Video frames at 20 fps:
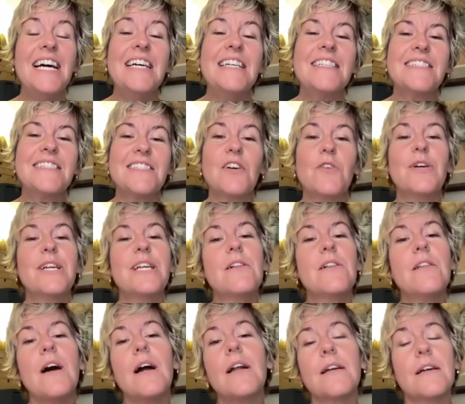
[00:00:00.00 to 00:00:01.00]
so in a
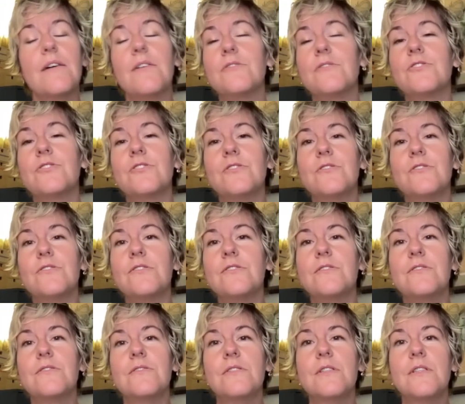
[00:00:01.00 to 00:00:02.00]
lot of
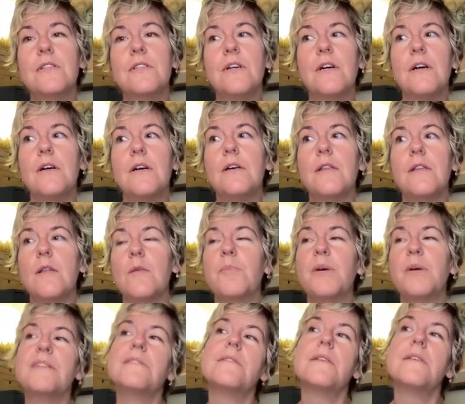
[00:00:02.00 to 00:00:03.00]
cultures, the
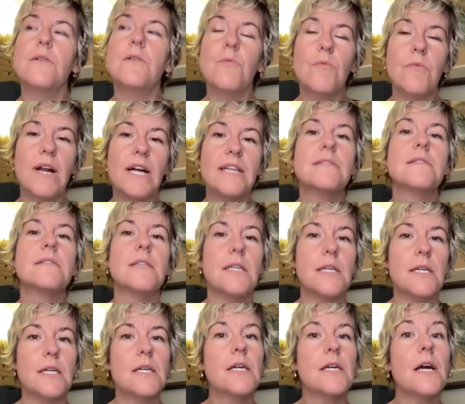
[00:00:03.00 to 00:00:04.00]
basic
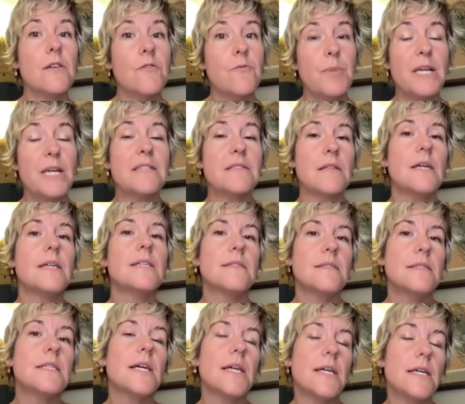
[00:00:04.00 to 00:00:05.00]
resting kind of baseline
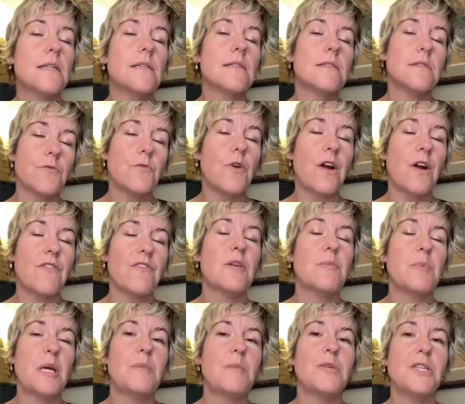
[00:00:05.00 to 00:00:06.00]
state is for every
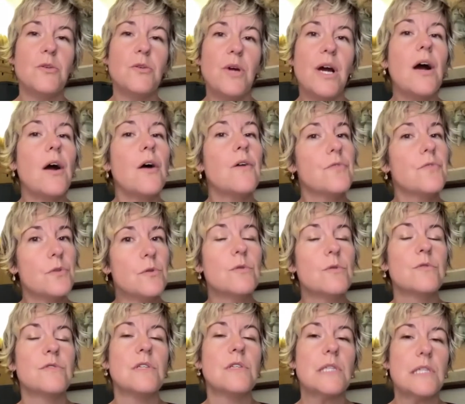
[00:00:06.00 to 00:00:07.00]
baby you have, you
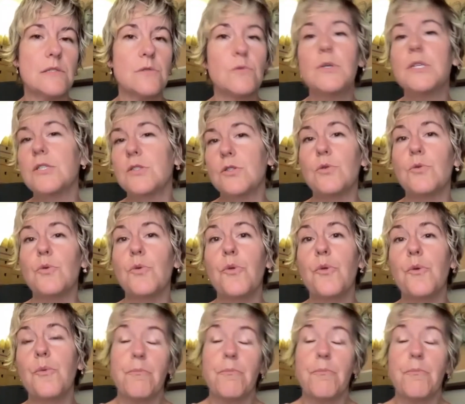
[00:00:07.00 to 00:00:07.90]
lose at least one tooth.